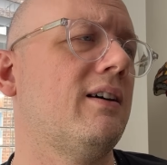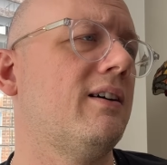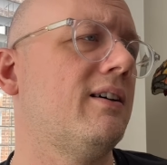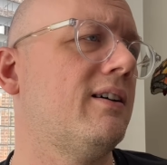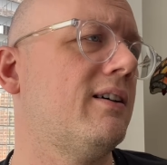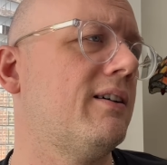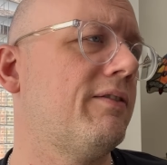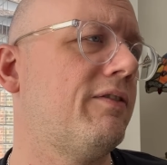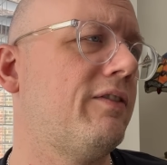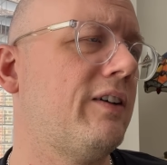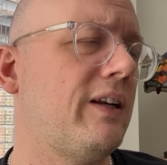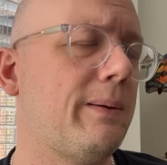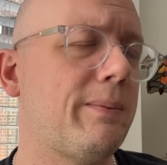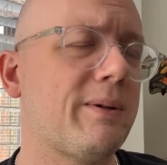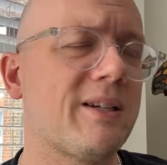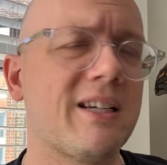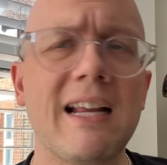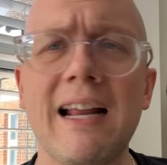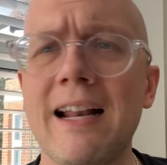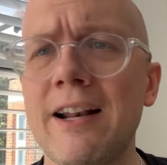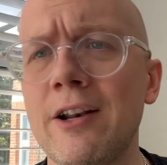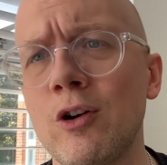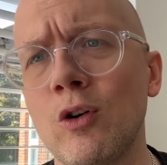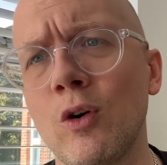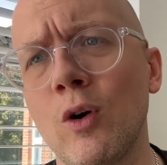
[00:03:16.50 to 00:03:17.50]
Philippe
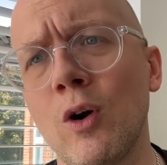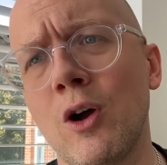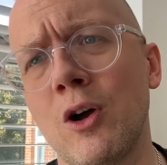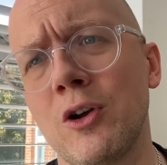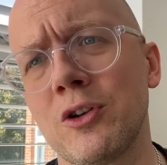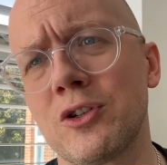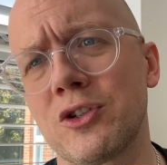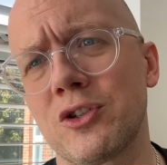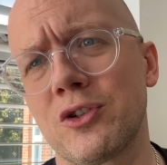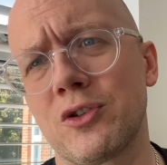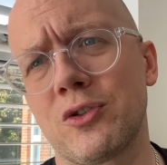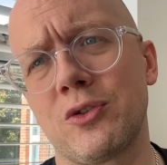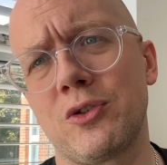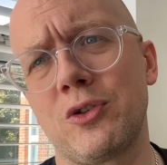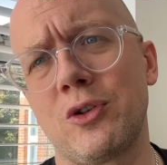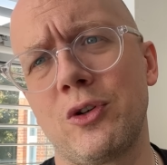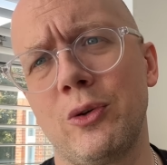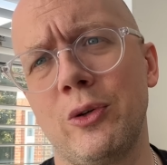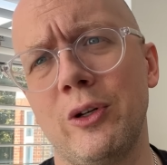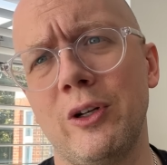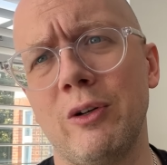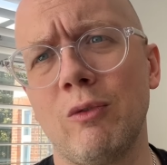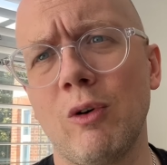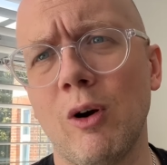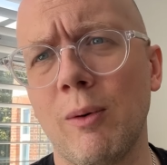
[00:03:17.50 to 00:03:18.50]
Senderos, to
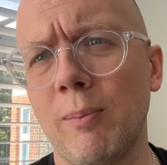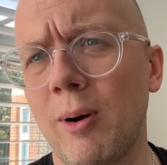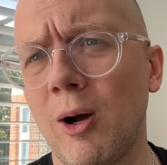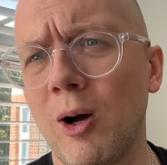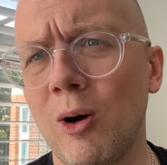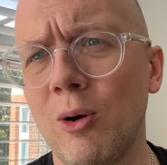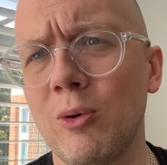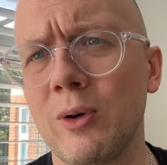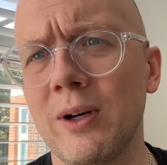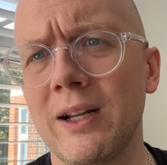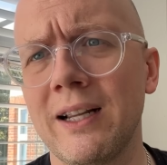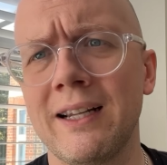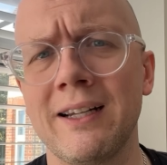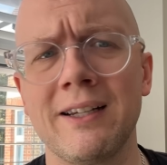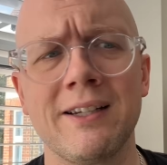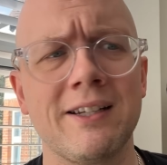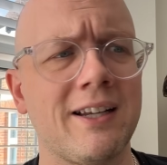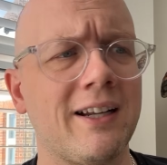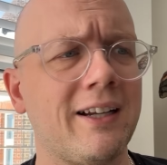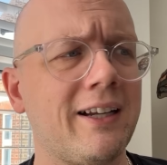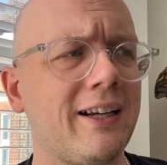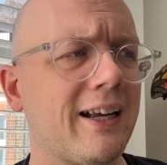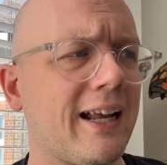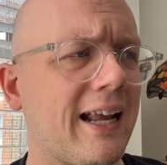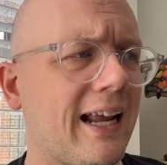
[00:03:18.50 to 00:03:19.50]
your Rob Holdings
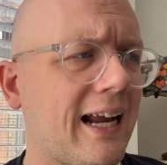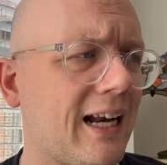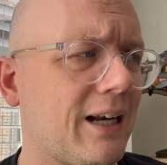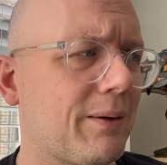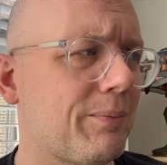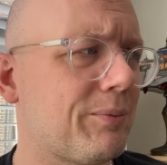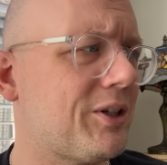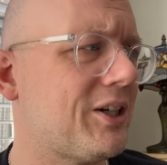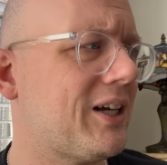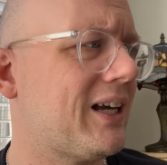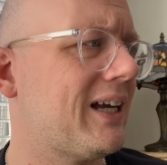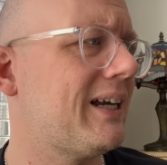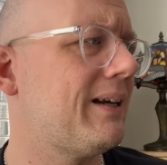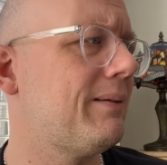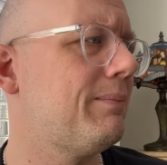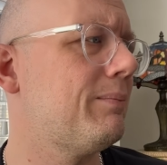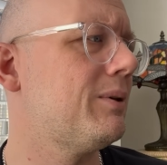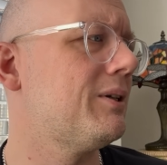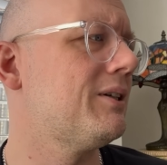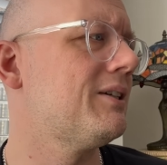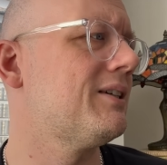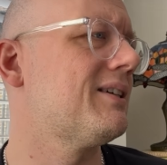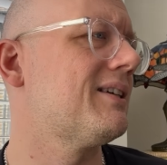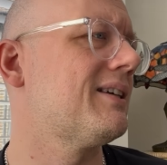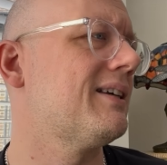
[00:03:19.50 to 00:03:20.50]
and your Callum
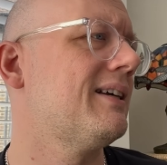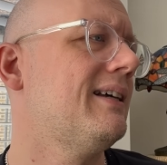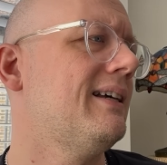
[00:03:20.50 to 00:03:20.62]
Chambers.